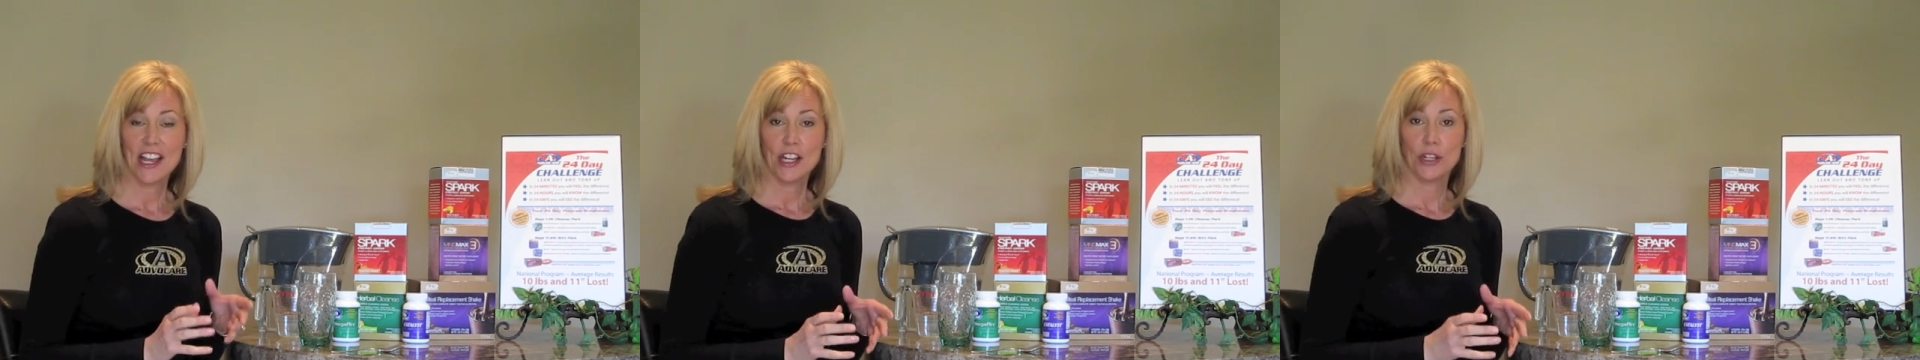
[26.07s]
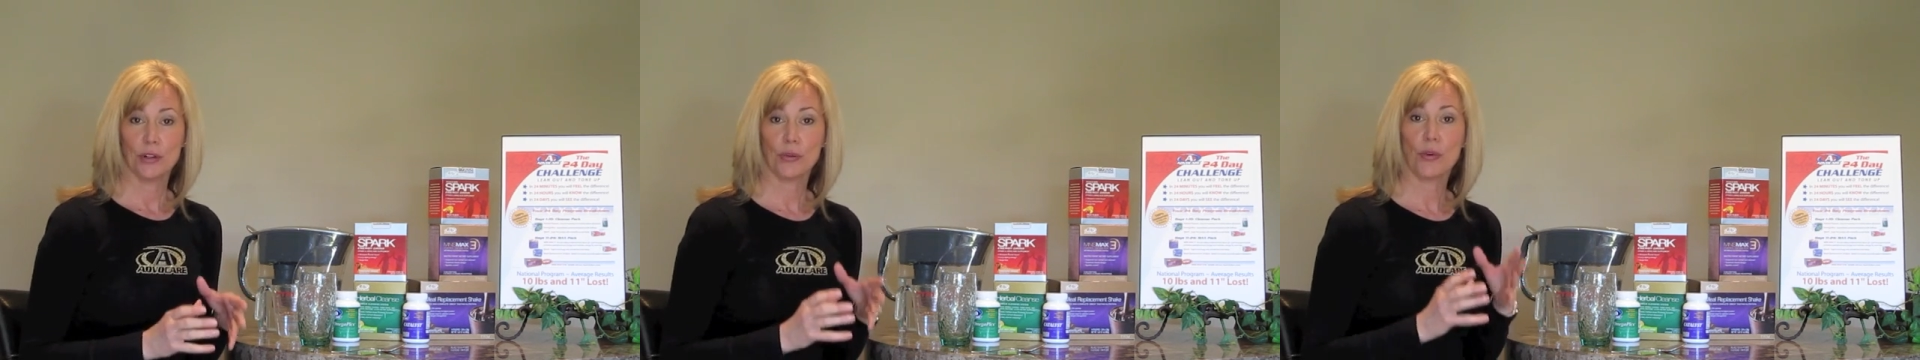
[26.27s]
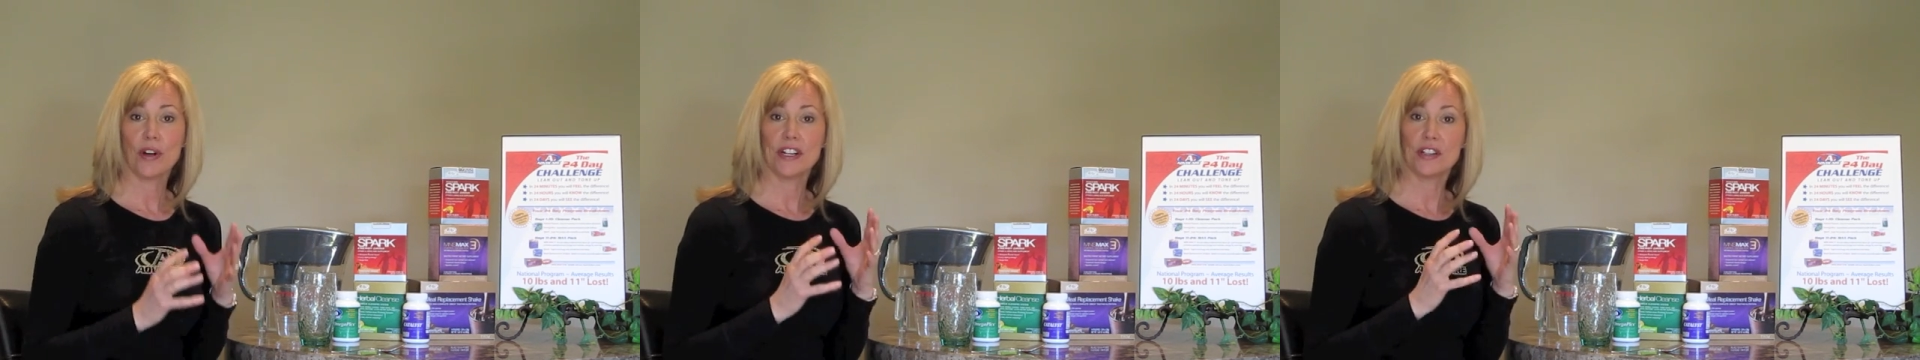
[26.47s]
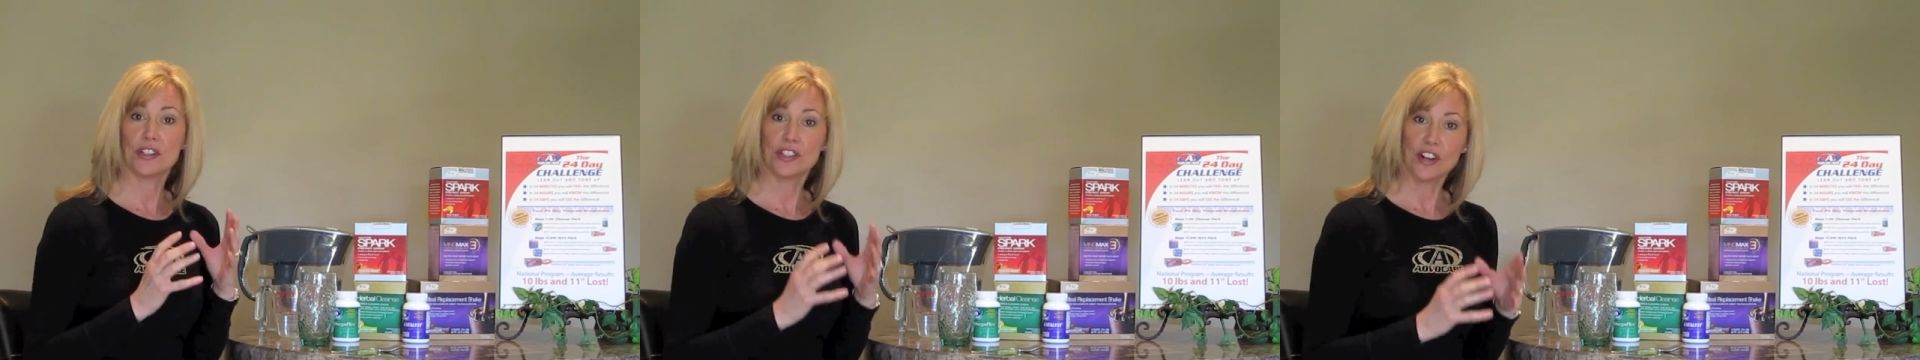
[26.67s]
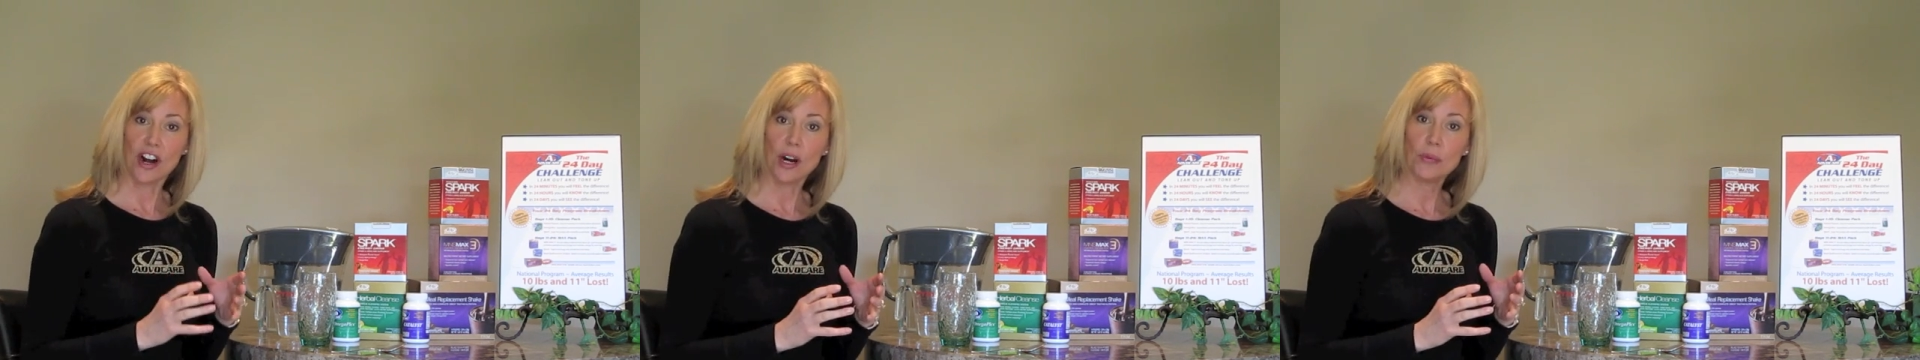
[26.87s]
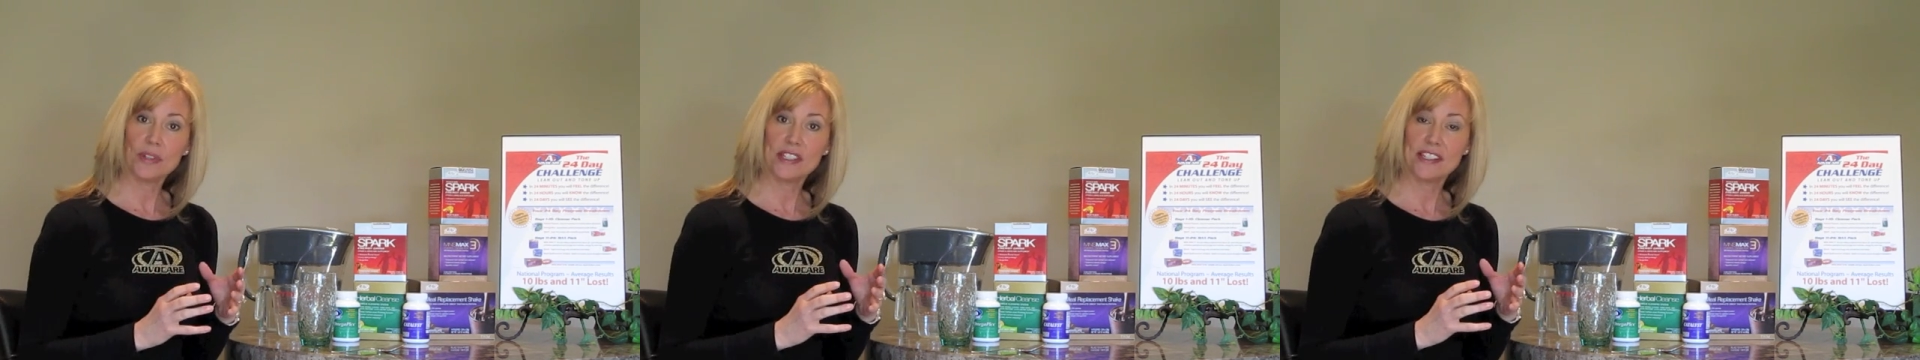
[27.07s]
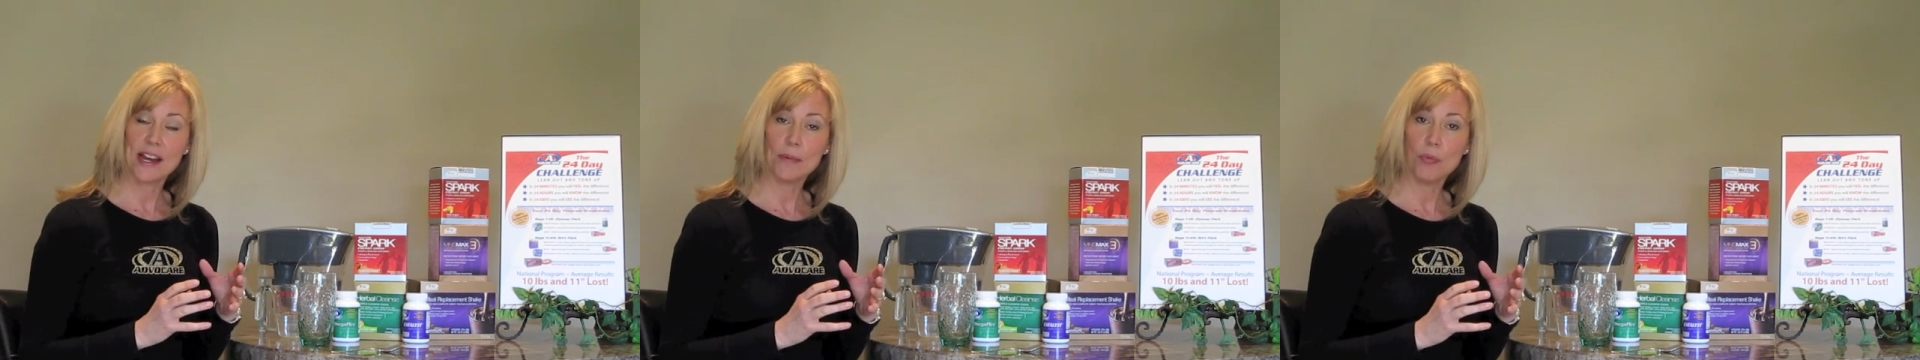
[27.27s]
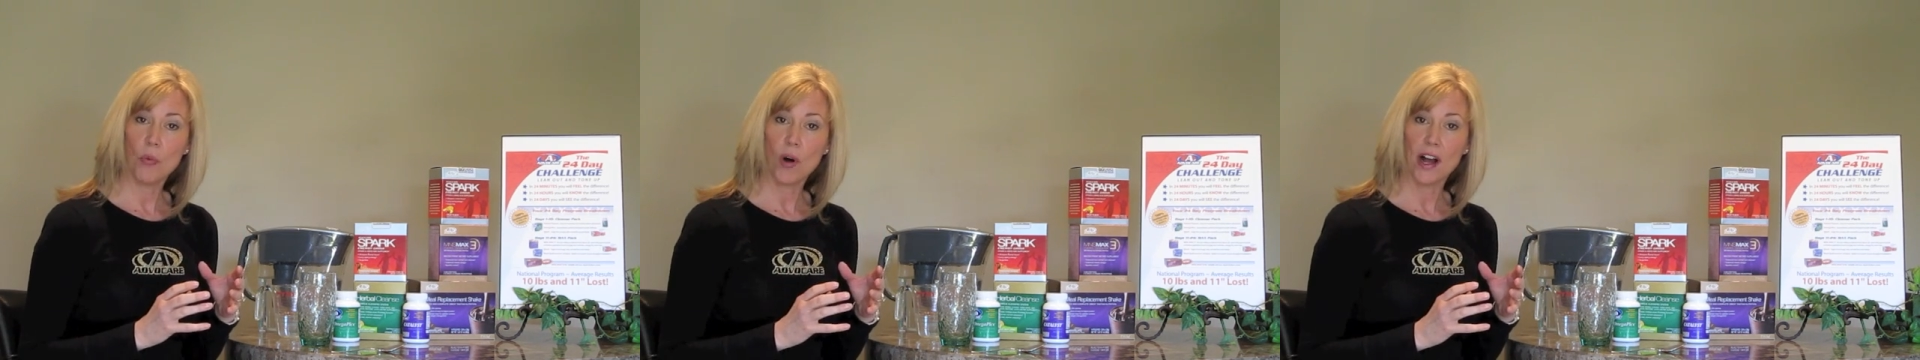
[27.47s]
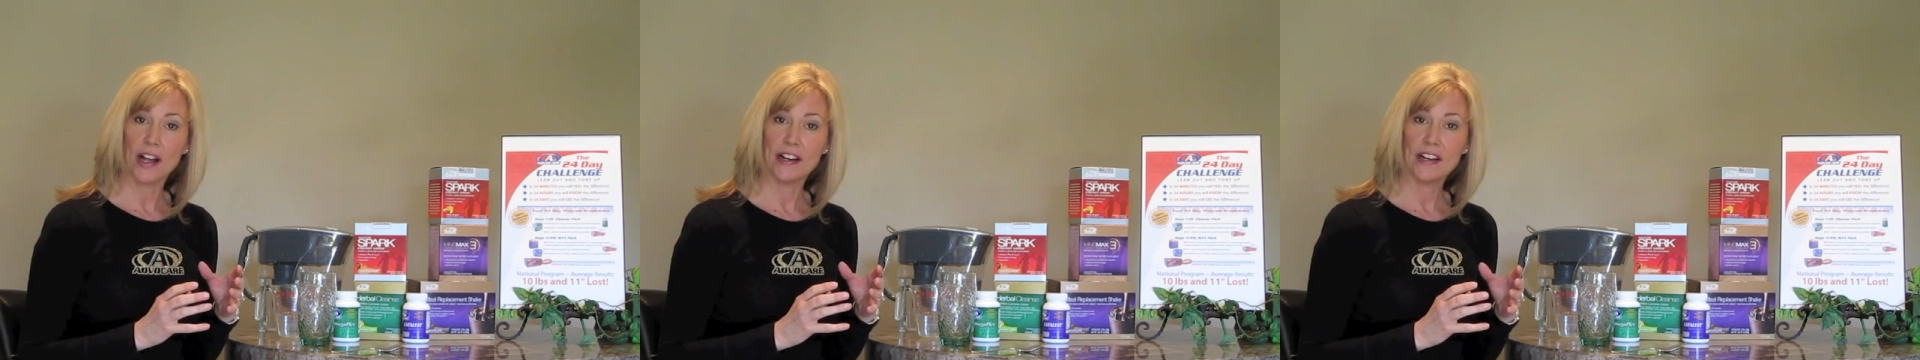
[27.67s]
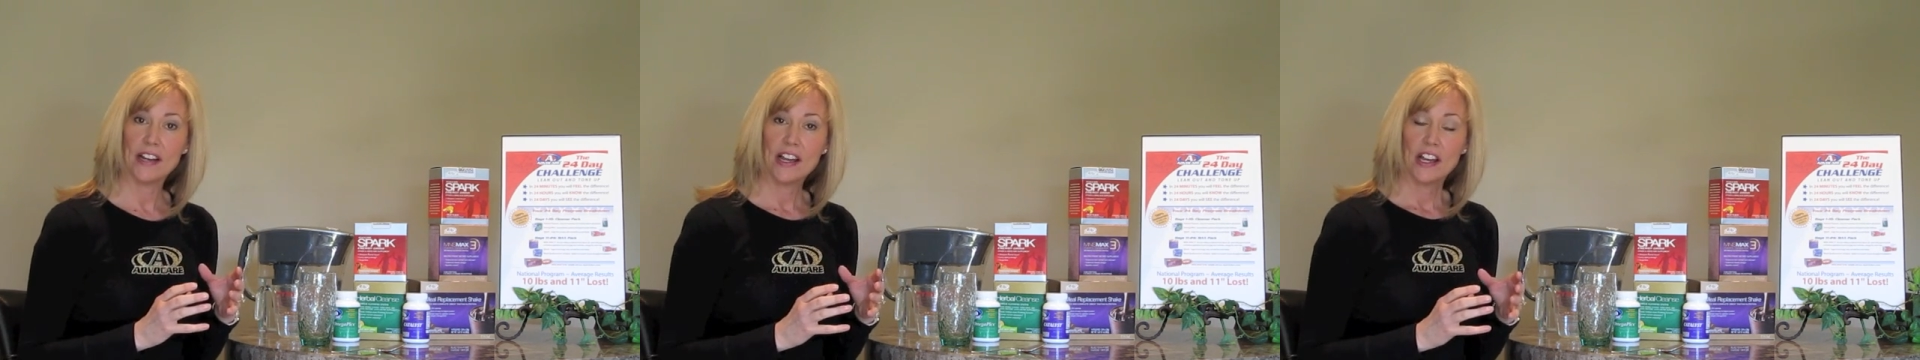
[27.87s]
You're going to start with step
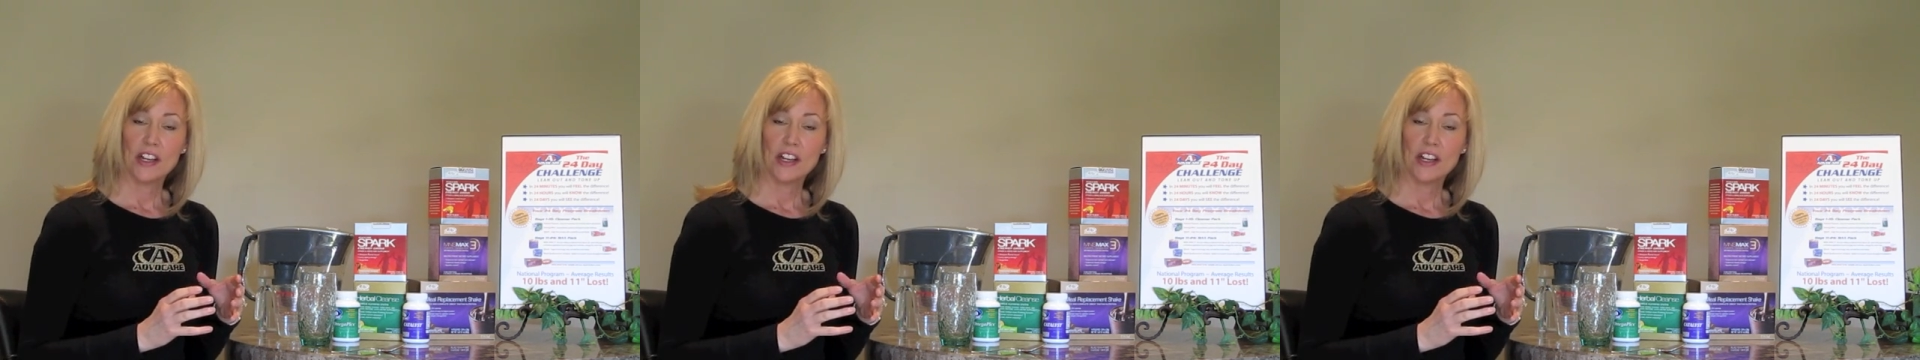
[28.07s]
1,